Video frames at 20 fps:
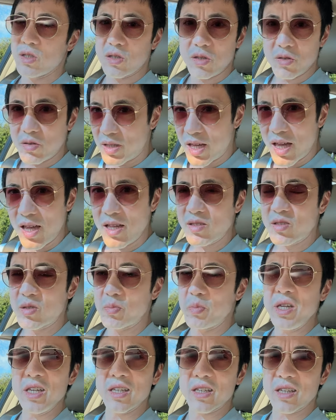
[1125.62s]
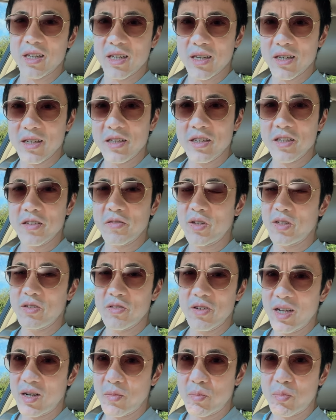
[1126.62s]
You can't speak when
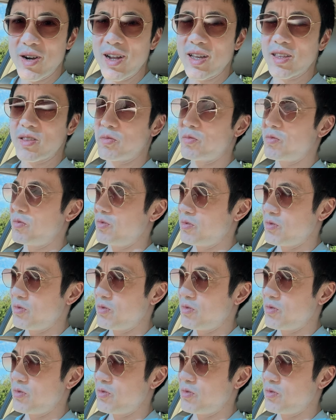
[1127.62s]
you're out of breath,